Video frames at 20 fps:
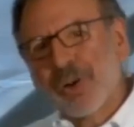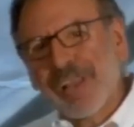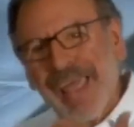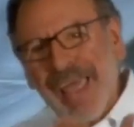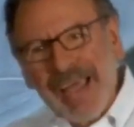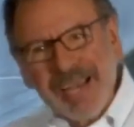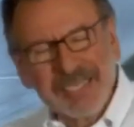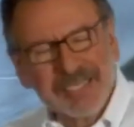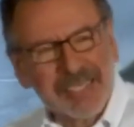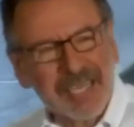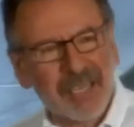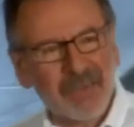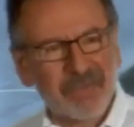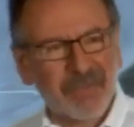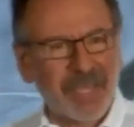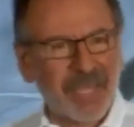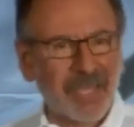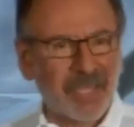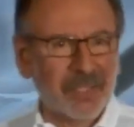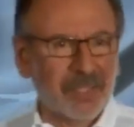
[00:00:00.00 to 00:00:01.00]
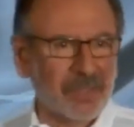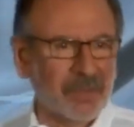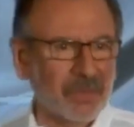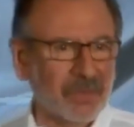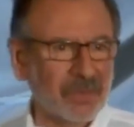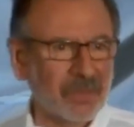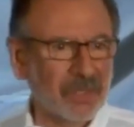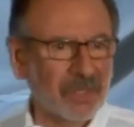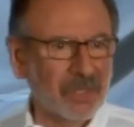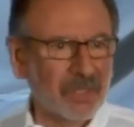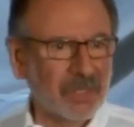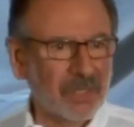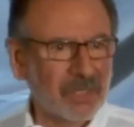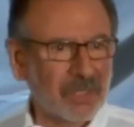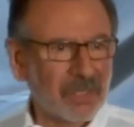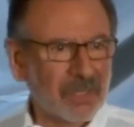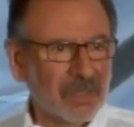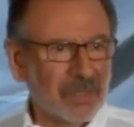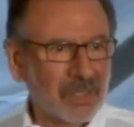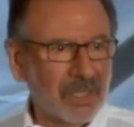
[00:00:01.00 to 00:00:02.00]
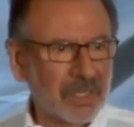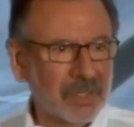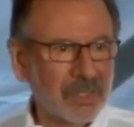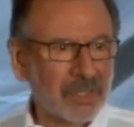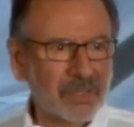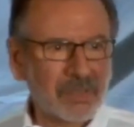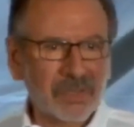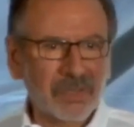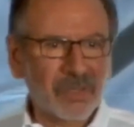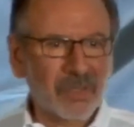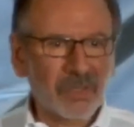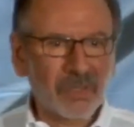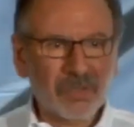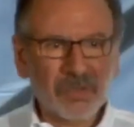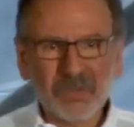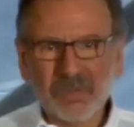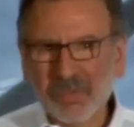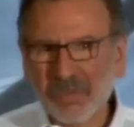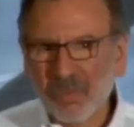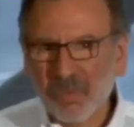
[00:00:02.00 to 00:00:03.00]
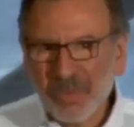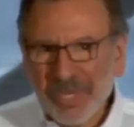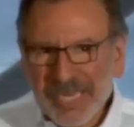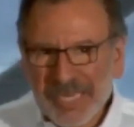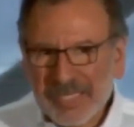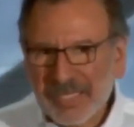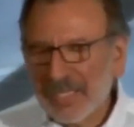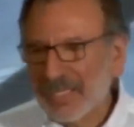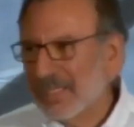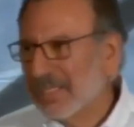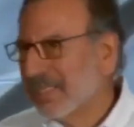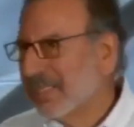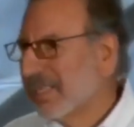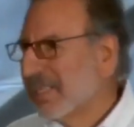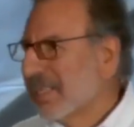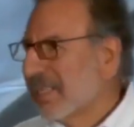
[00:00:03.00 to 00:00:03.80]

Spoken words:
to ask that value. The reason